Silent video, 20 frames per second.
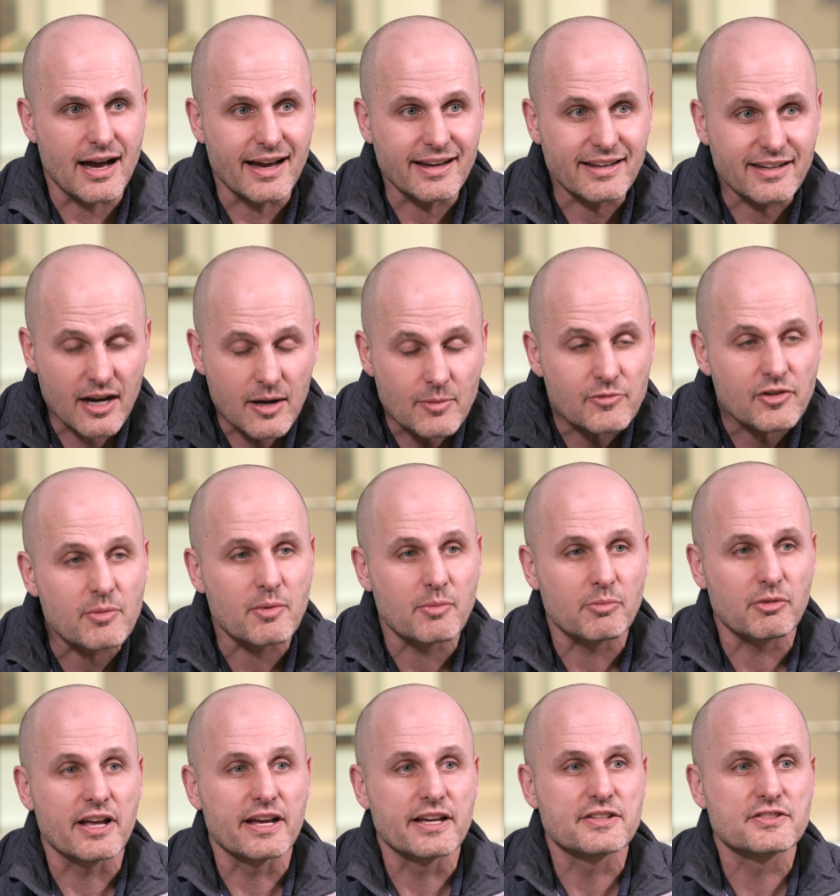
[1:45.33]
I come from a
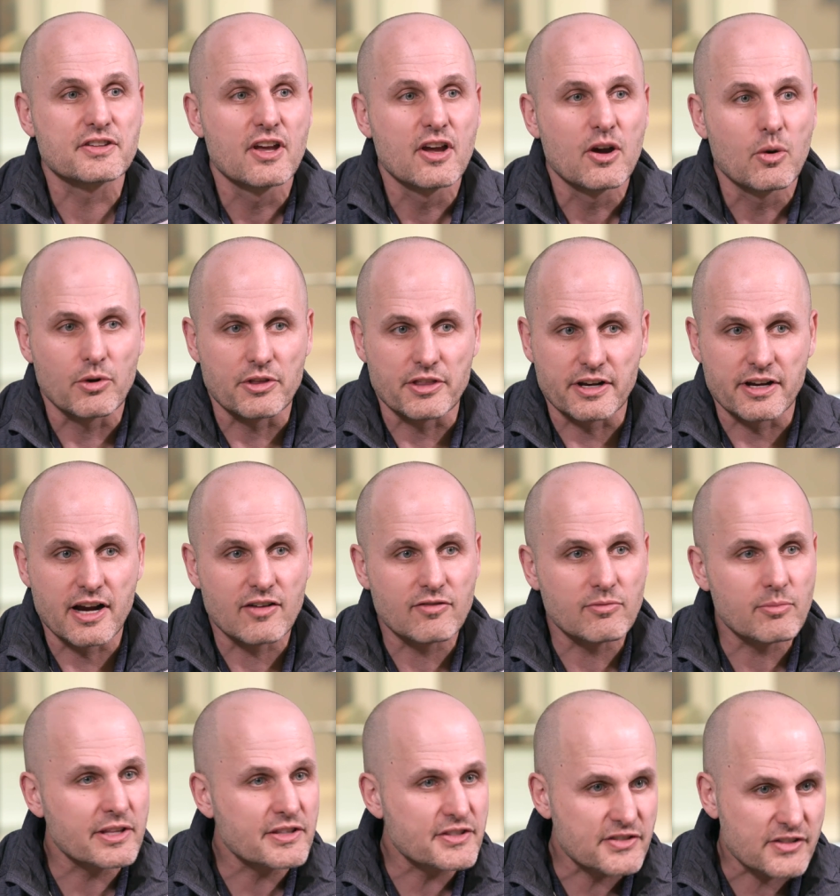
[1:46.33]
place where the
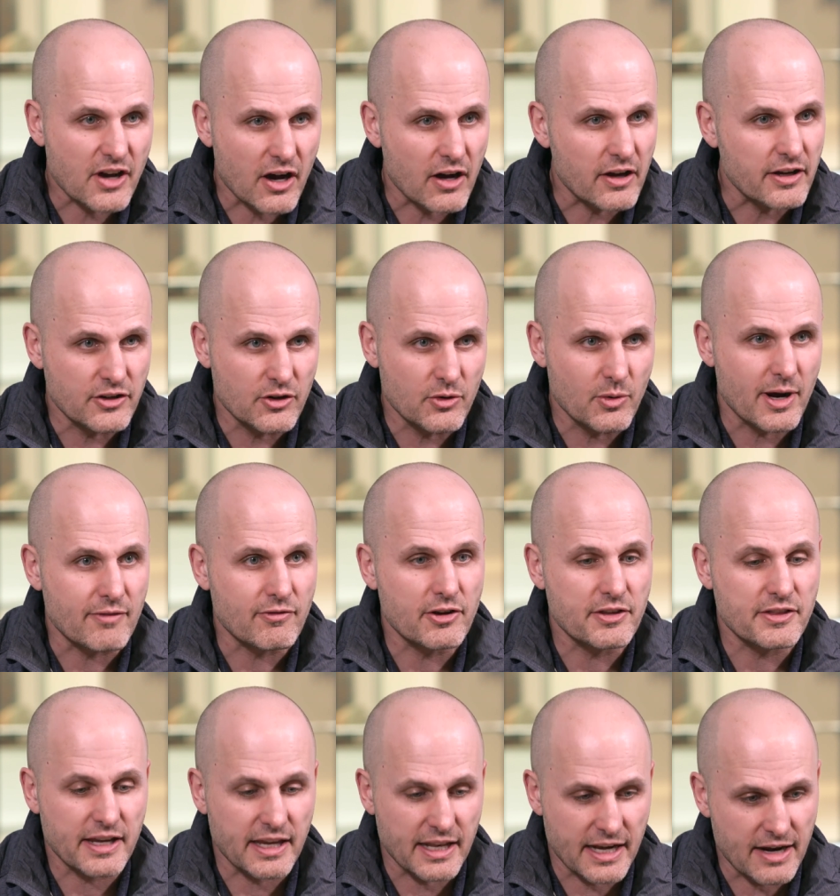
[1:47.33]
government saw and knew
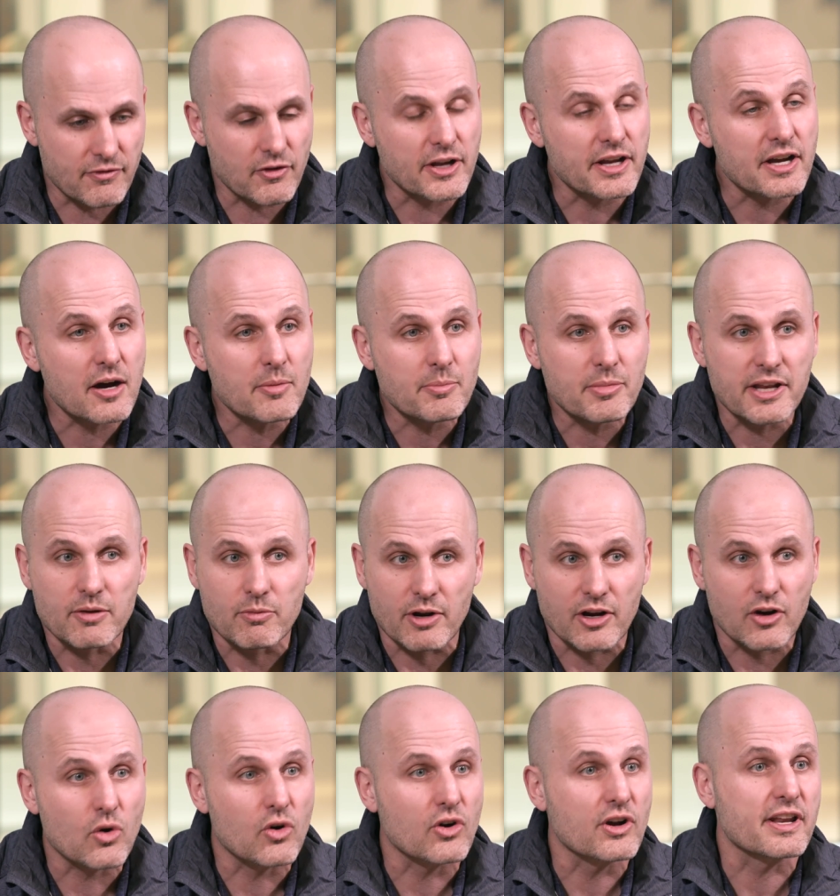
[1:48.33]
everything, and every company
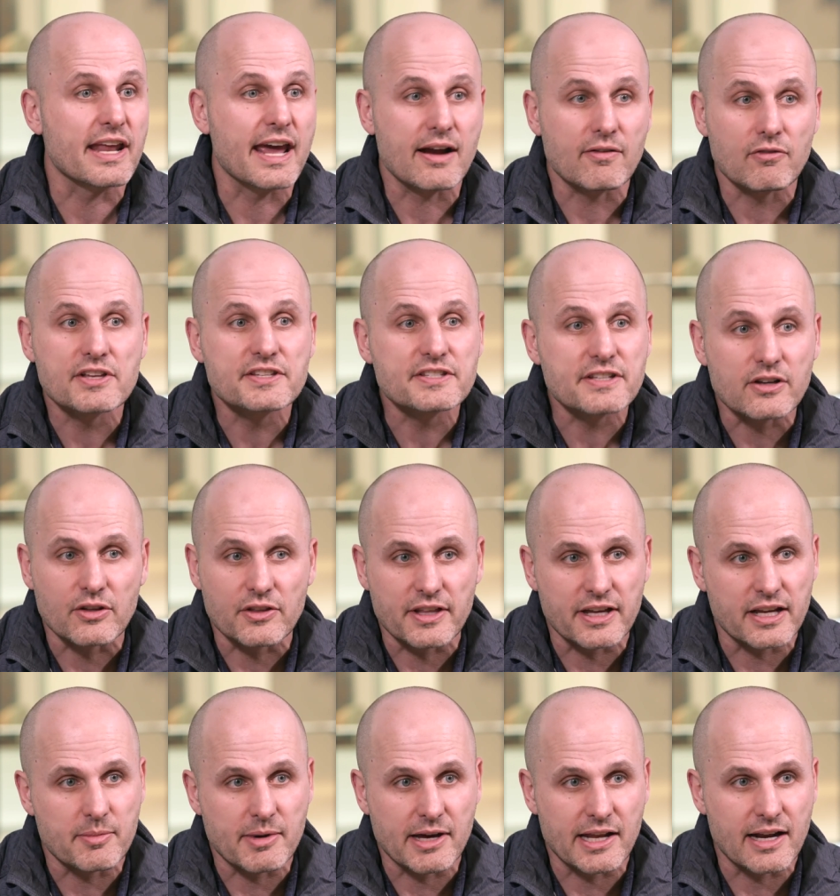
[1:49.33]
recorded every single
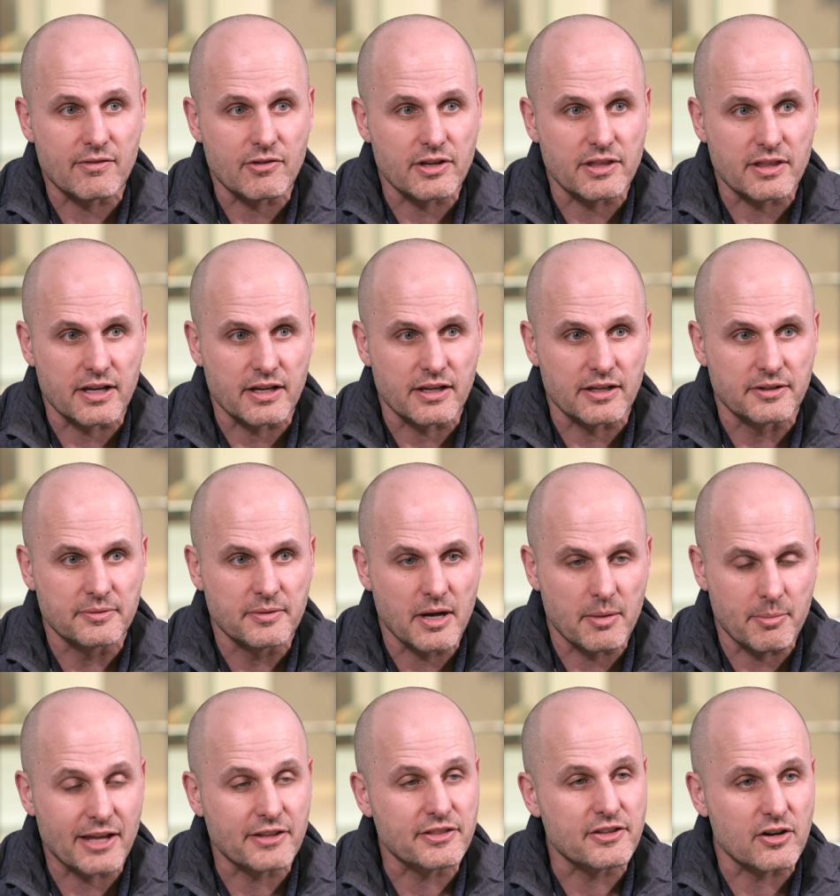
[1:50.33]
thing about everything
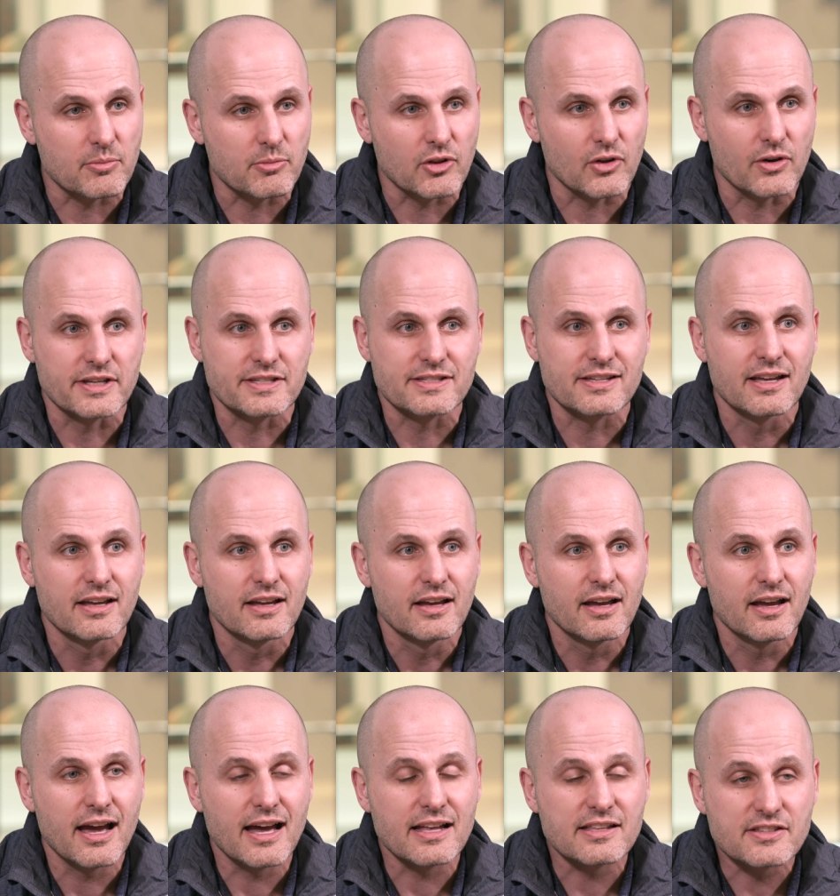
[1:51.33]
about their employees.
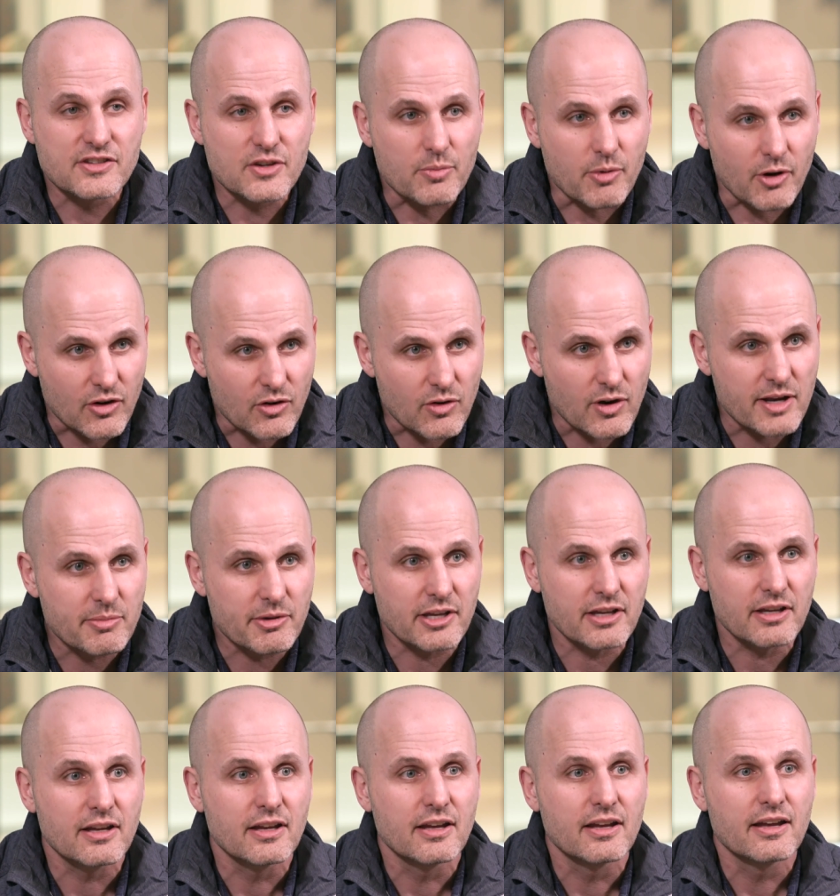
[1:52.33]
That's super
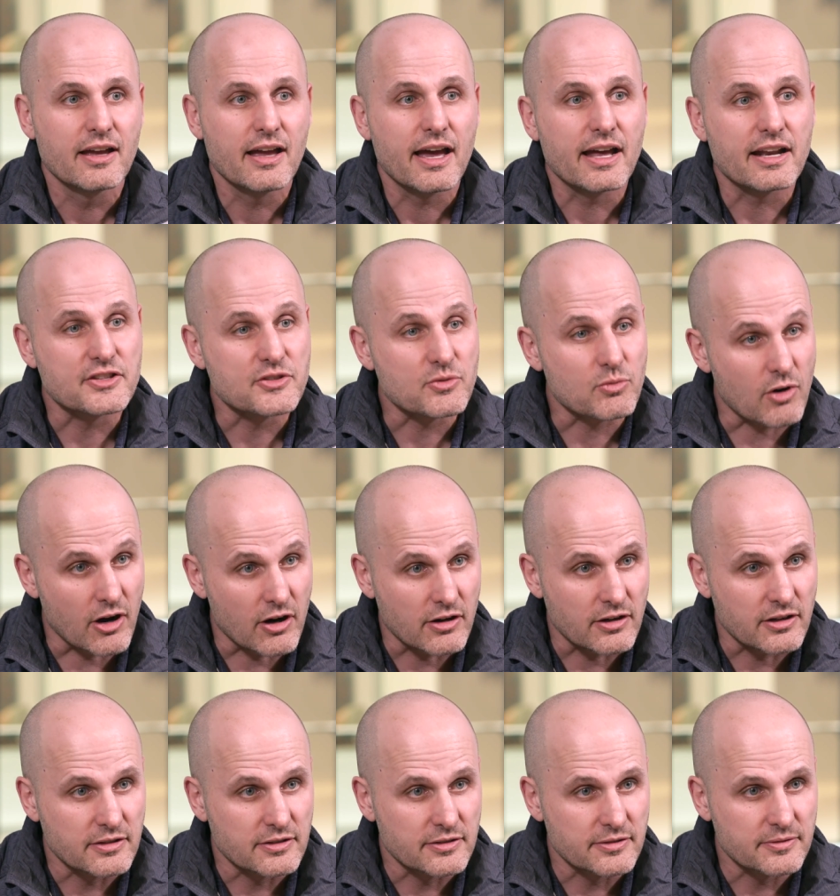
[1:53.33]
creepy, and it's wrong.